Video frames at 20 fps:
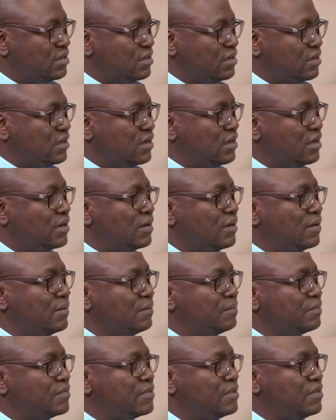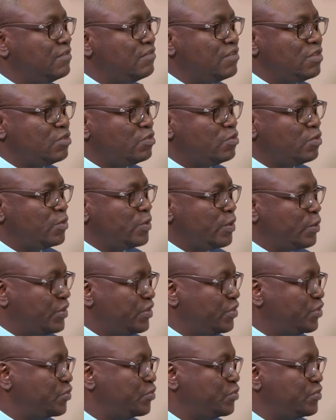um, even though we
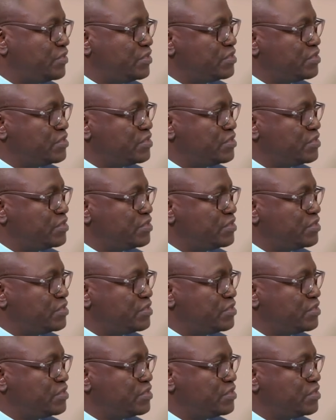went through